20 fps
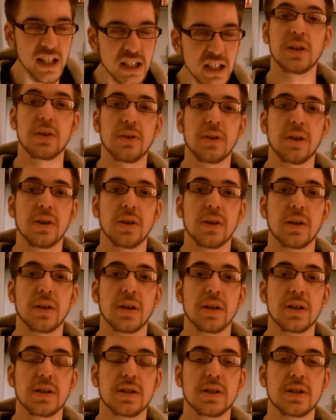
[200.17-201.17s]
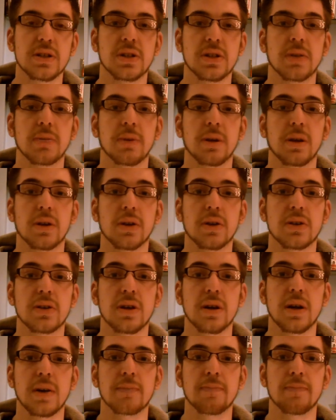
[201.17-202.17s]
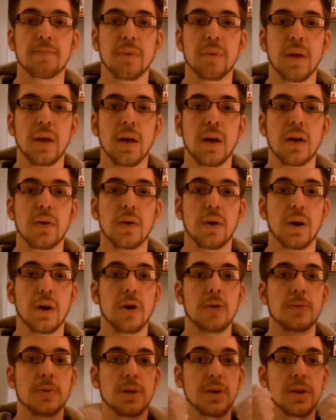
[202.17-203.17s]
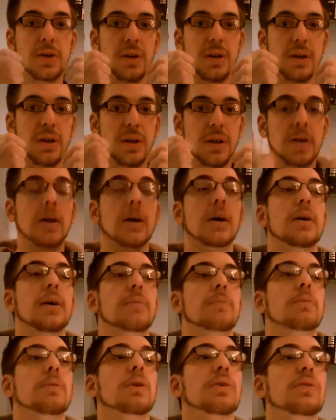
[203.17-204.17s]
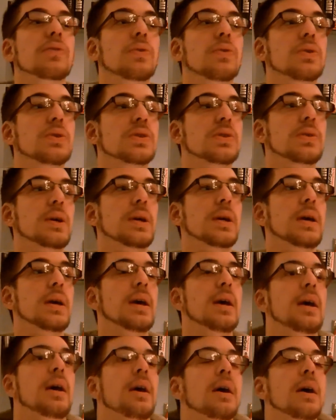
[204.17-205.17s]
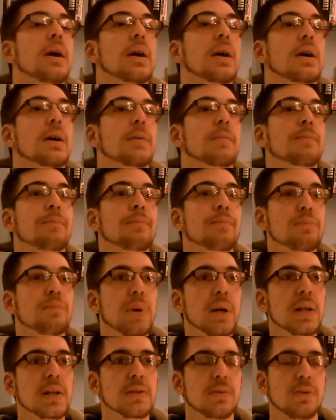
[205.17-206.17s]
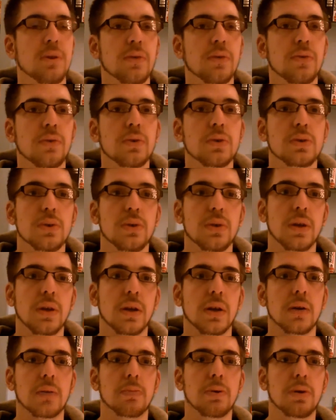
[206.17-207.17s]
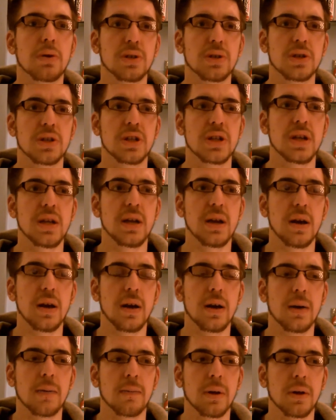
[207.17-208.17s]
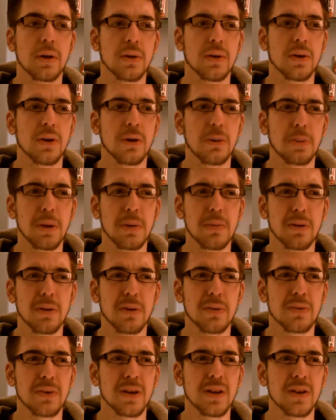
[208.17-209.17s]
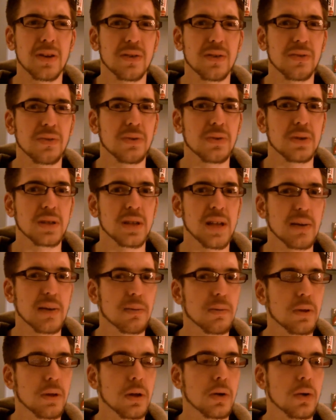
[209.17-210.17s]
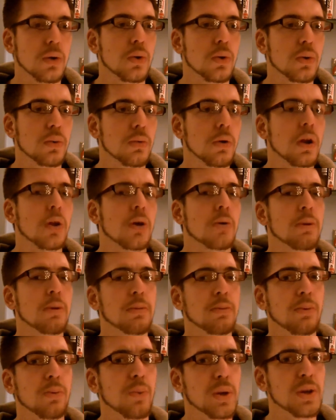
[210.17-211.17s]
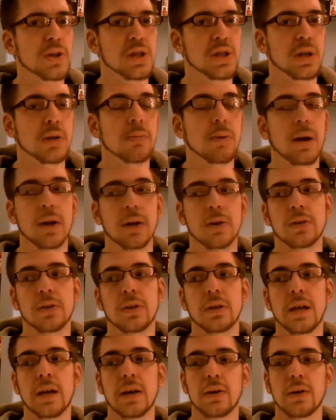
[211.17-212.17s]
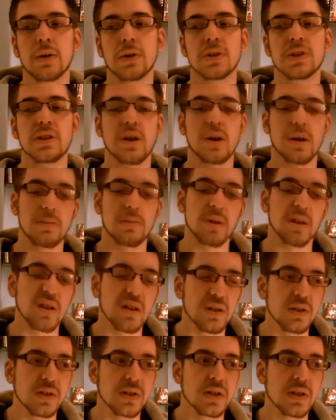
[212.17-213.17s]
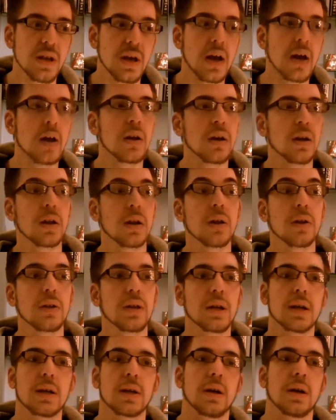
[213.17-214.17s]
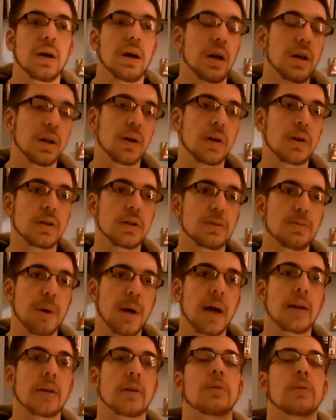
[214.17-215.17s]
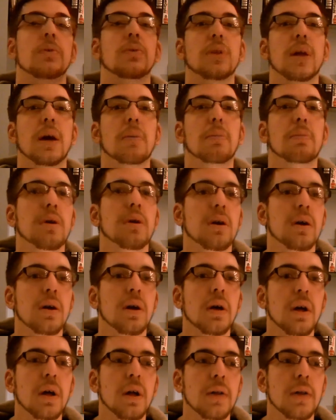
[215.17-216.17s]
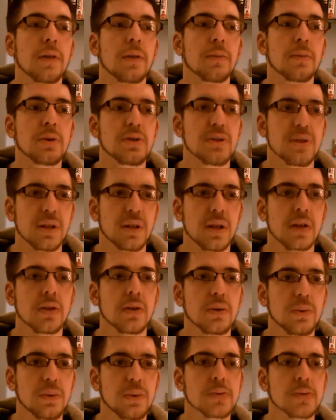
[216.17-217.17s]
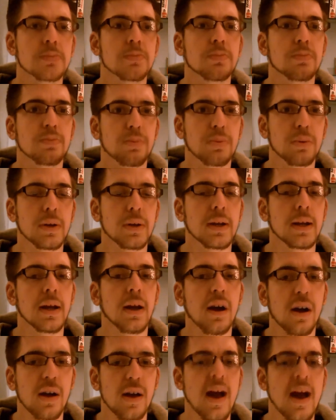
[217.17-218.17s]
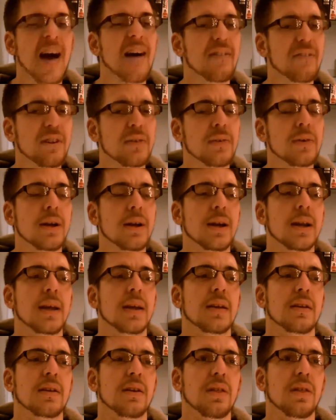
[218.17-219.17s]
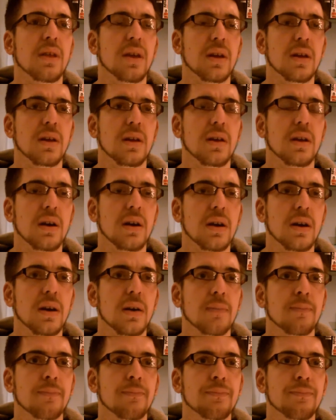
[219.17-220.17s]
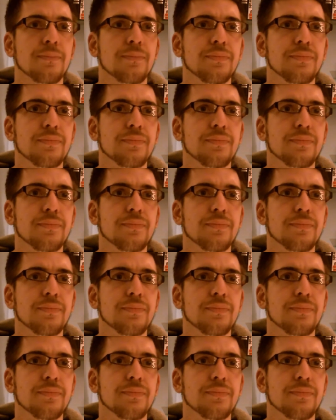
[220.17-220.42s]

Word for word: generally, I think it's just going to be a good time. I hope so. Um, looking forward to it. Um, bands I'm looking forward to, I think, are Prodigy. Um, I know a lot of people aren't really looking forward to that, uh, or a lot of people whinging about it on the Download site because, you know, they're a dance band and all that. But the music they do is pretty heavy, really, and I think um,